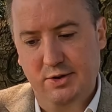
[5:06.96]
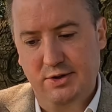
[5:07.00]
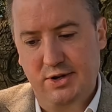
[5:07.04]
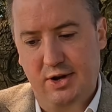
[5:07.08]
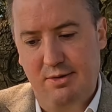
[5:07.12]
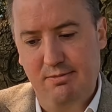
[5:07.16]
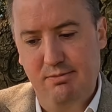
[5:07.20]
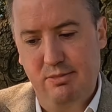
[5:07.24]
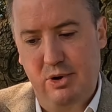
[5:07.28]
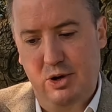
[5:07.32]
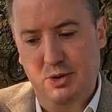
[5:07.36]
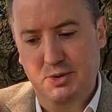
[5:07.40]
notes
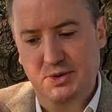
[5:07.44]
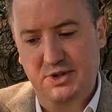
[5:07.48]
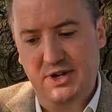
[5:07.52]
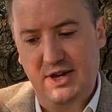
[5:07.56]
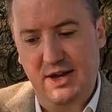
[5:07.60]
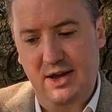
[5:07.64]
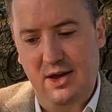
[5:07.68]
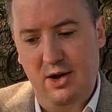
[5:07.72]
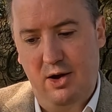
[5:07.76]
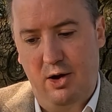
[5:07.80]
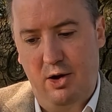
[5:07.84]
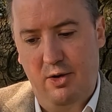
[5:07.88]
are
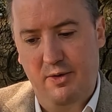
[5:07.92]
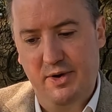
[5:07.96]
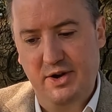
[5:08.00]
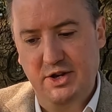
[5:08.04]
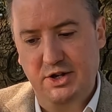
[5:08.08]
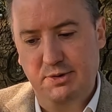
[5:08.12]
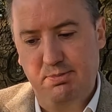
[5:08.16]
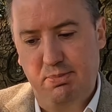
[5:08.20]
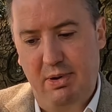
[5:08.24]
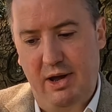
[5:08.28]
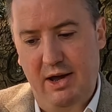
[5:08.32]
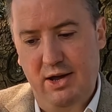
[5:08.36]
malty,
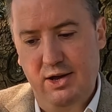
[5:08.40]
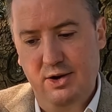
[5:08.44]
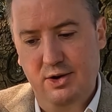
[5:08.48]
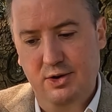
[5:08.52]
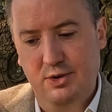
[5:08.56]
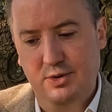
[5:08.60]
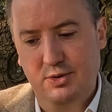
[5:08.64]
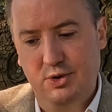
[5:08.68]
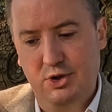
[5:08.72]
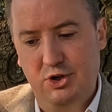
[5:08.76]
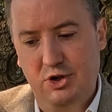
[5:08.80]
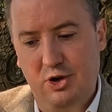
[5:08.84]
orange
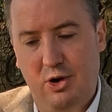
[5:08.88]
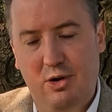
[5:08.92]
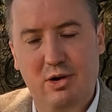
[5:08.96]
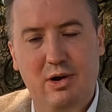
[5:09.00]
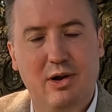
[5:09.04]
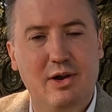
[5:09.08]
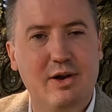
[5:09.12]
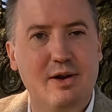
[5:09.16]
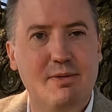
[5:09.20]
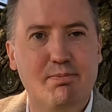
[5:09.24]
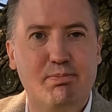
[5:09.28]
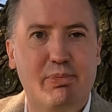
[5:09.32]
peel,
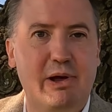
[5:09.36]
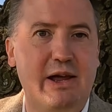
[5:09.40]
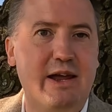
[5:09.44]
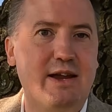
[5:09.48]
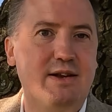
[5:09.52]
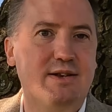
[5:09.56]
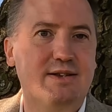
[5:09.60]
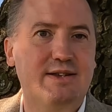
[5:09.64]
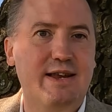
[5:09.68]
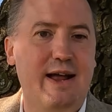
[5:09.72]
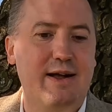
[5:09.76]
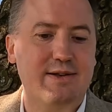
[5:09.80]
chocolate and
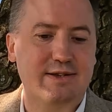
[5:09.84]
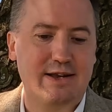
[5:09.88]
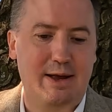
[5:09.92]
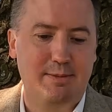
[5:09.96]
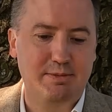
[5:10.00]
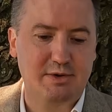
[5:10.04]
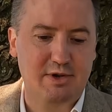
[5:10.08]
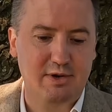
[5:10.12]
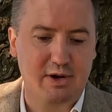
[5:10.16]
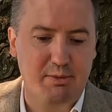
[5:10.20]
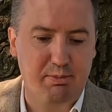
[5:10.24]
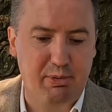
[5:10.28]
peat. Sounds
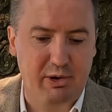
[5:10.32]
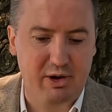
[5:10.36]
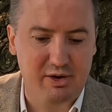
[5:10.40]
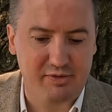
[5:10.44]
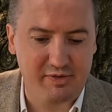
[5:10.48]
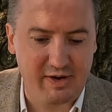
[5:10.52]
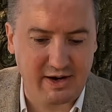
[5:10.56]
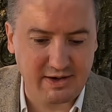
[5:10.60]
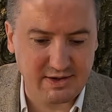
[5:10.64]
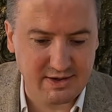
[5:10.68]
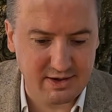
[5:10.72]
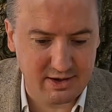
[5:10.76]
absolutely
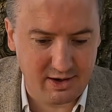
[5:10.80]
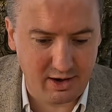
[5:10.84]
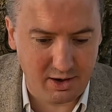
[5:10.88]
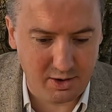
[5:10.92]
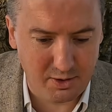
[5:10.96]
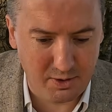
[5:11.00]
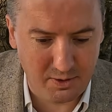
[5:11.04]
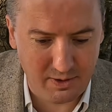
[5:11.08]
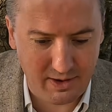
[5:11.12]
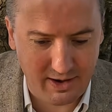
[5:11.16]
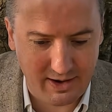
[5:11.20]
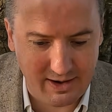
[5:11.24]
perfect to
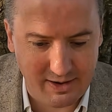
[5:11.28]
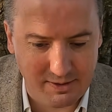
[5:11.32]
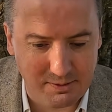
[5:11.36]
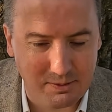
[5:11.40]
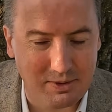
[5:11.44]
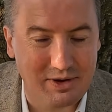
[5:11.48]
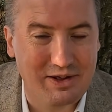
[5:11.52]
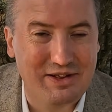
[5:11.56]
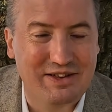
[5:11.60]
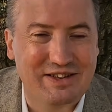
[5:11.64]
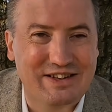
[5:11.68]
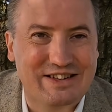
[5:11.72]
go
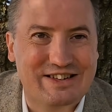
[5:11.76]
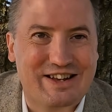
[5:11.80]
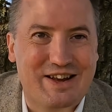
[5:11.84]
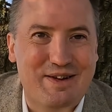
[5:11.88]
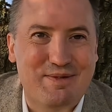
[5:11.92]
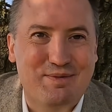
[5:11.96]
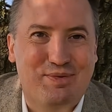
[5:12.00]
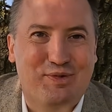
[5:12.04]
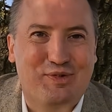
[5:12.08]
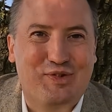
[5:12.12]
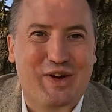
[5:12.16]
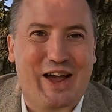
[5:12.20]
in
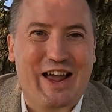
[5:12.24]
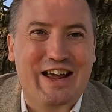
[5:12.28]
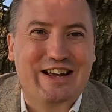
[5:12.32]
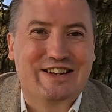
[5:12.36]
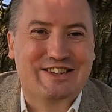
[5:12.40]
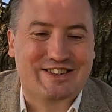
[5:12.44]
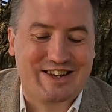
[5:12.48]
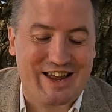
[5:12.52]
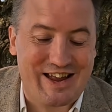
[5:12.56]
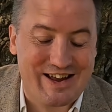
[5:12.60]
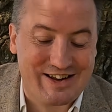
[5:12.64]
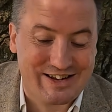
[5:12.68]
some
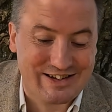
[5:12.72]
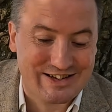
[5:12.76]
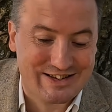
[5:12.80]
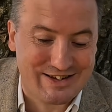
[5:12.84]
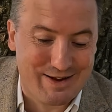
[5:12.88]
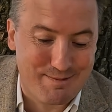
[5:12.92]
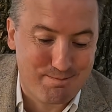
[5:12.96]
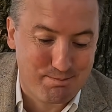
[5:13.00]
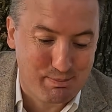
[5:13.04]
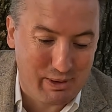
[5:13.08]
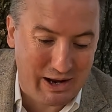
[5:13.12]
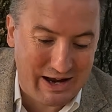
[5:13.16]
fake steak and
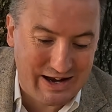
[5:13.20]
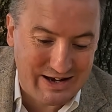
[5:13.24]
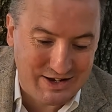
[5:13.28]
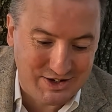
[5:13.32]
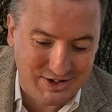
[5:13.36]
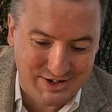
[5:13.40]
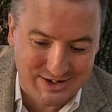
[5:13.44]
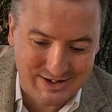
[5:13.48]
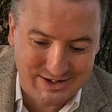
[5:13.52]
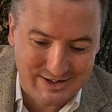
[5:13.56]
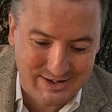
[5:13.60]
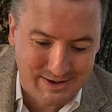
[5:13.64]
some
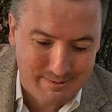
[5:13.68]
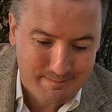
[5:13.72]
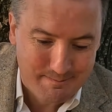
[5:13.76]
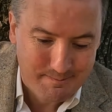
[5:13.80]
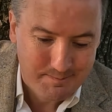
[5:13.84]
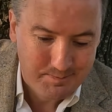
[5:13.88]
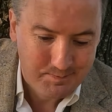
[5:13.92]
peaches.